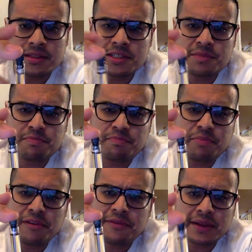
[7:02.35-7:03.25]
This is
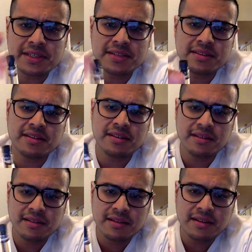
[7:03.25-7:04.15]
perfection
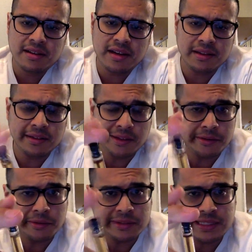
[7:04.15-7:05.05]
in a
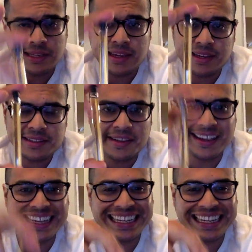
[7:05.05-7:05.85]
little decant.